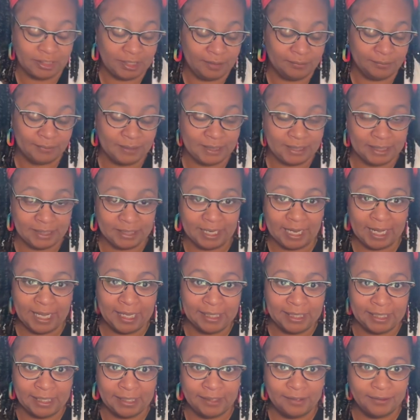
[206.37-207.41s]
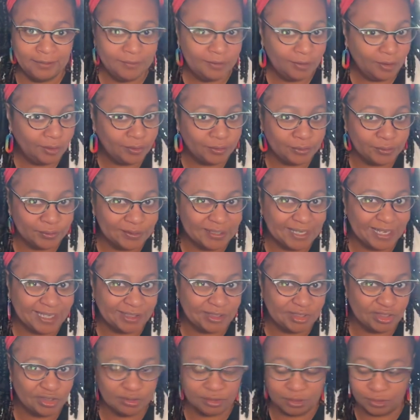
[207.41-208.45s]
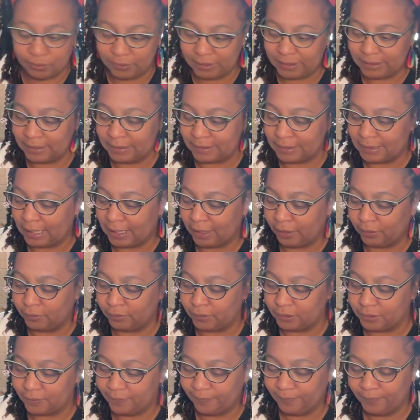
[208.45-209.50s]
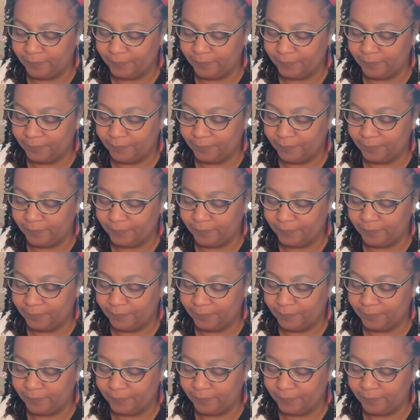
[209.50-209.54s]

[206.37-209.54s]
that we can edit all those extra noises out.